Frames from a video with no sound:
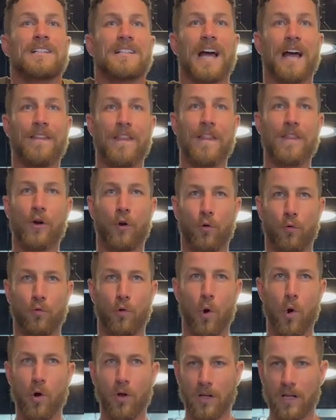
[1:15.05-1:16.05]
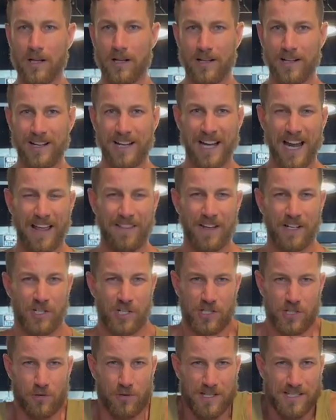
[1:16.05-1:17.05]
and then they'll roll and then
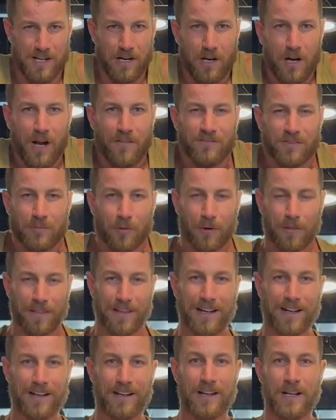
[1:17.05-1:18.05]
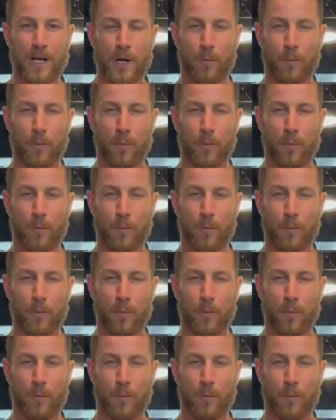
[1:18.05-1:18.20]
just do this uncomfortable thing,